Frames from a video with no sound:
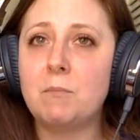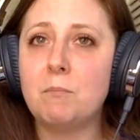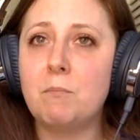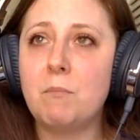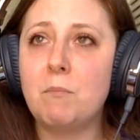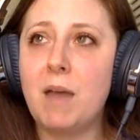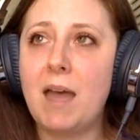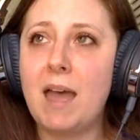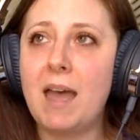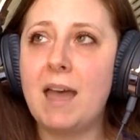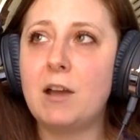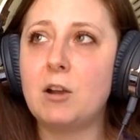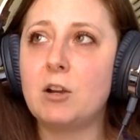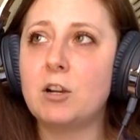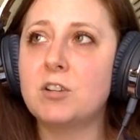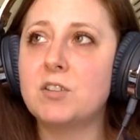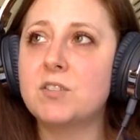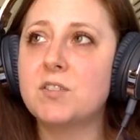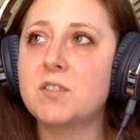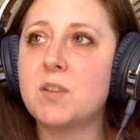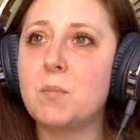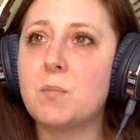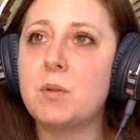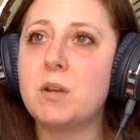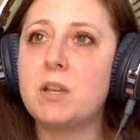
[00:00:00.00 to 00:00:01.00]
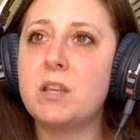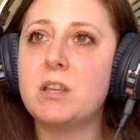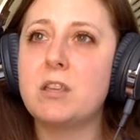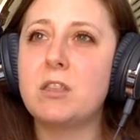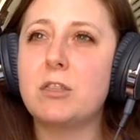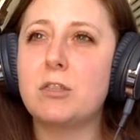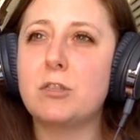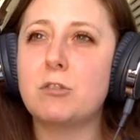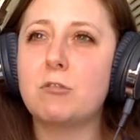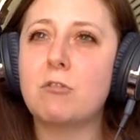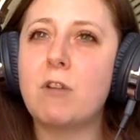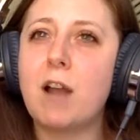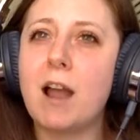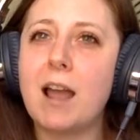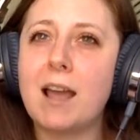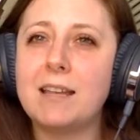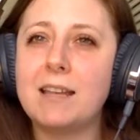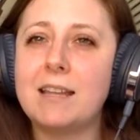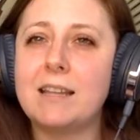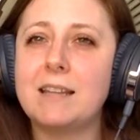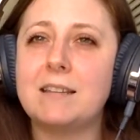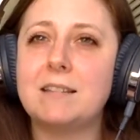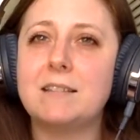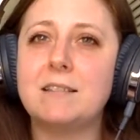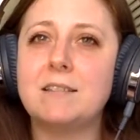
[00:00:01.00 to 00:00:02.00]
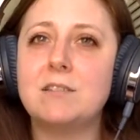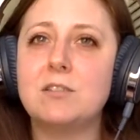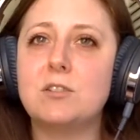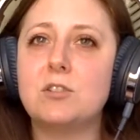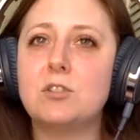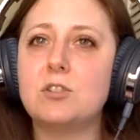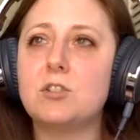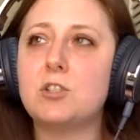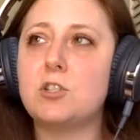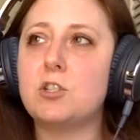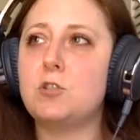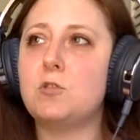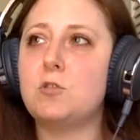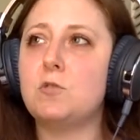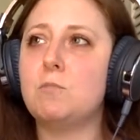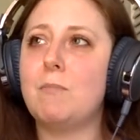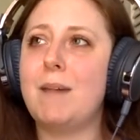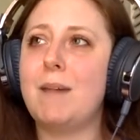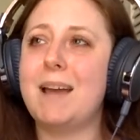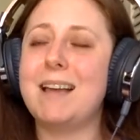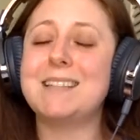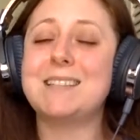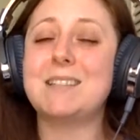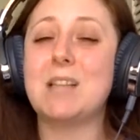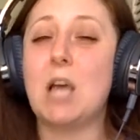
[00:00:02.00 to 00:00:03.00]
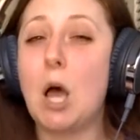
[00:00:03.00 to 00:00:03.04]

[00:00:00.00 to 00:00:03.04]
met, or somebody threatens to mess